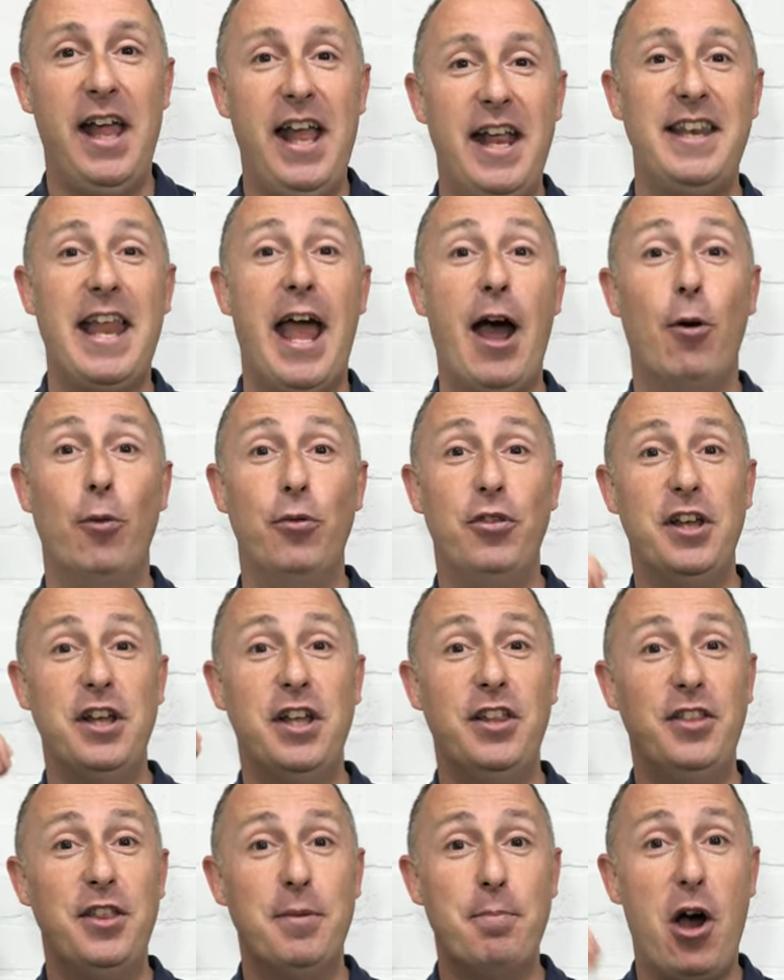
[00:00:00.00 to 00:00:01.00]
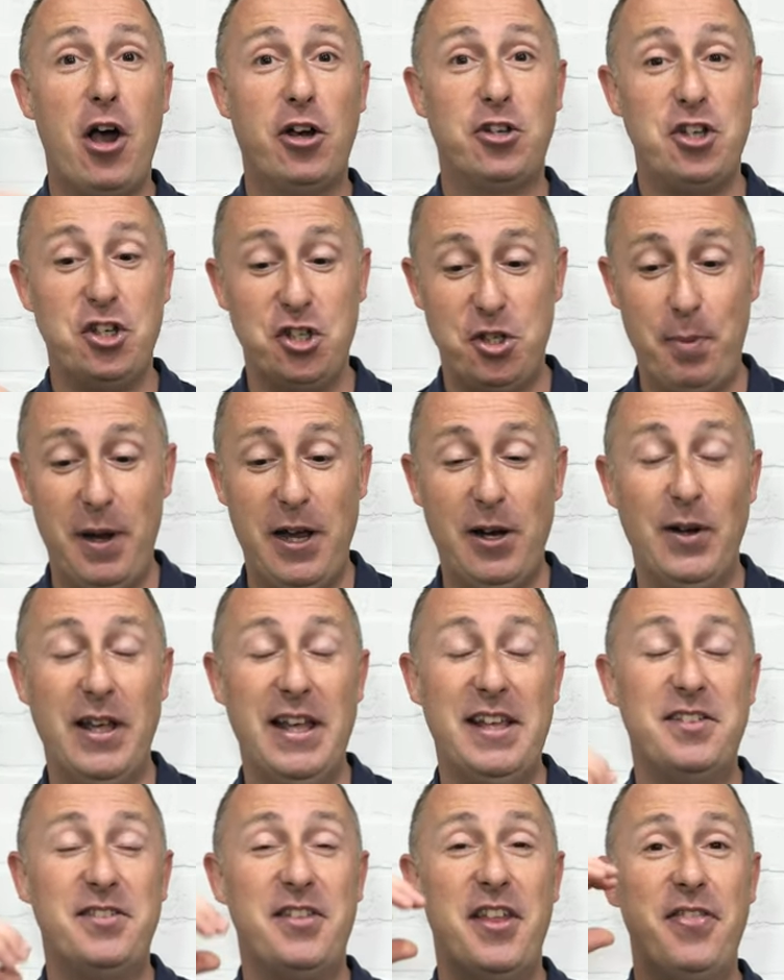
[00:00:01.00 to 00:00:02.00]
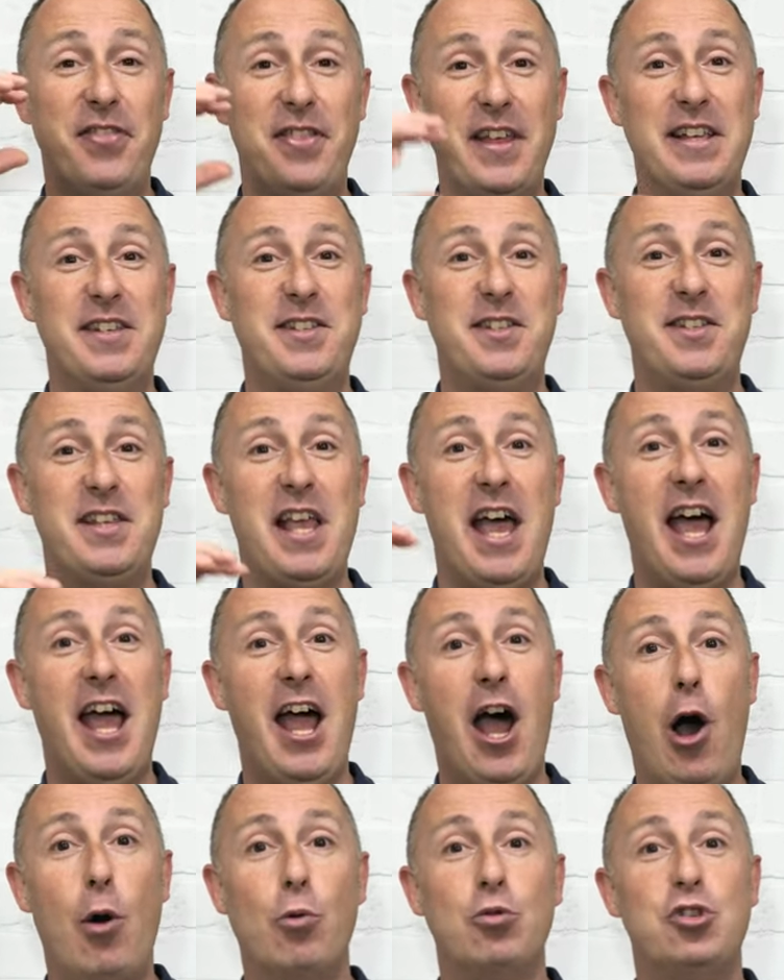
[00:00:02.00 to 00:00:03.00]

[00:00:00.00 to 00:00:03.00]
Now, the, the marketing spiel is that this uh, Old